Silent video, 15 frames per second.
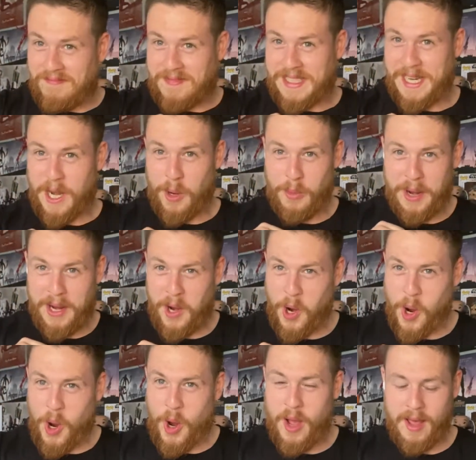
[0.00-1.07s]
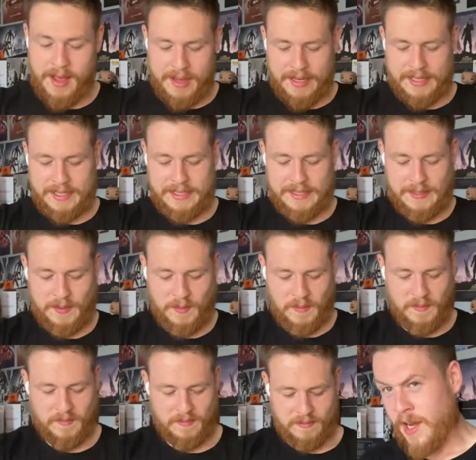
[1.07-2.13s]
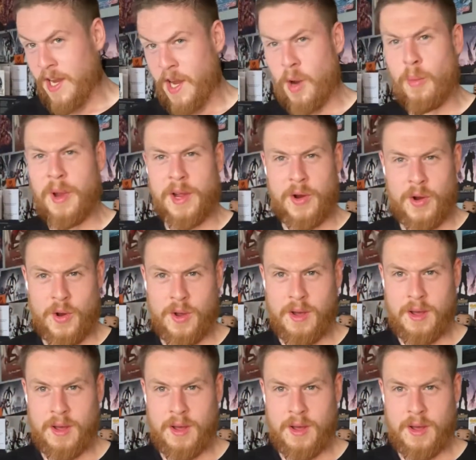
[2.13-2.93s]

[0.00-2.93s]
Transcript: Here we go. Here we go.